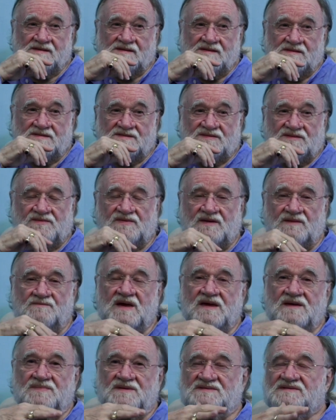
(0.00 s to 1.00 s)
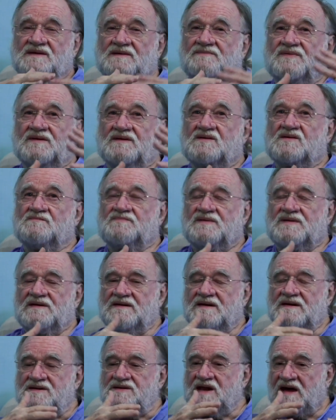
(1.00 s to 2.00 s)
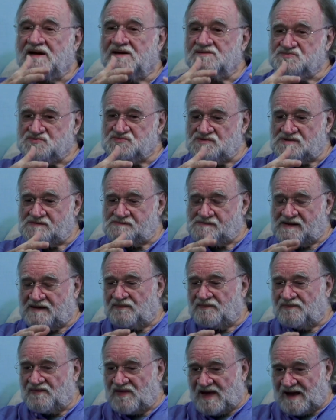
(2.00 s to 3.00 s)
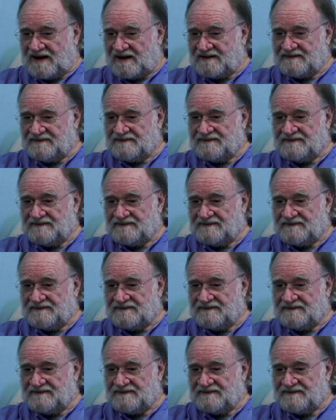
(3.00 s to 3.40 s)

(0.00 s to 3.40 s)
So there may be something completely natural about that.